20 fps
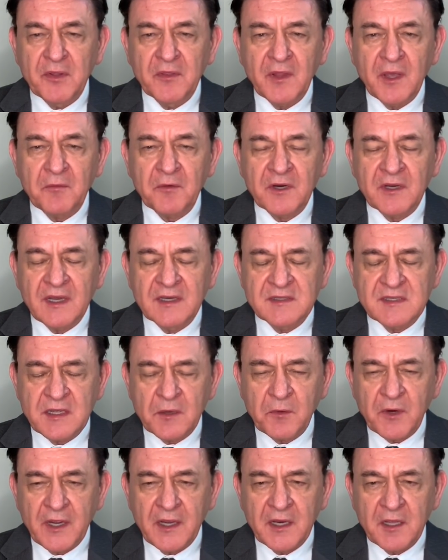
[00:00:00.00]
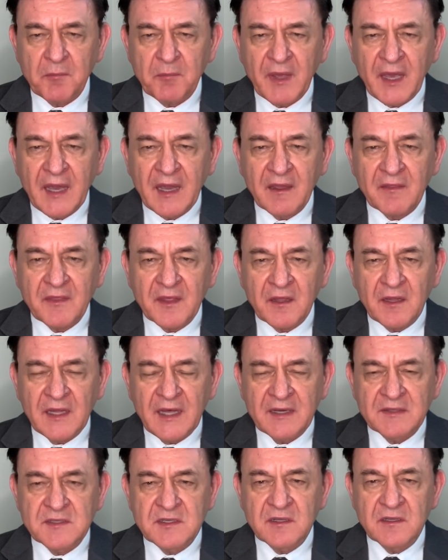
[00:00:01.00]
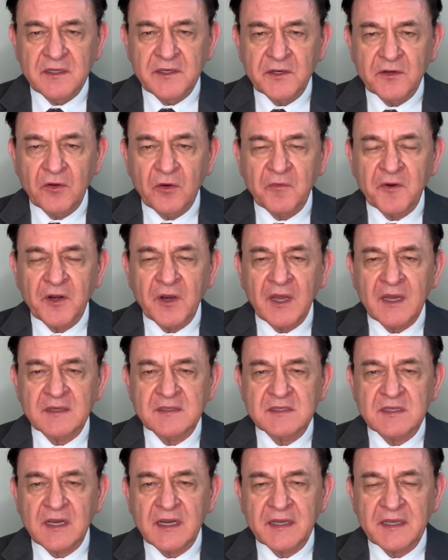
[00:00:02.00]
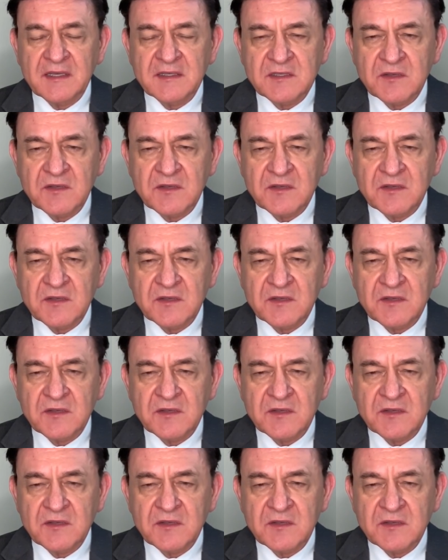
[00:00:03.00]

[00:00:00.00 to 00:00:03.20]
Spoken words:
and as they were heading back, the clouds cleared over Nagasaki,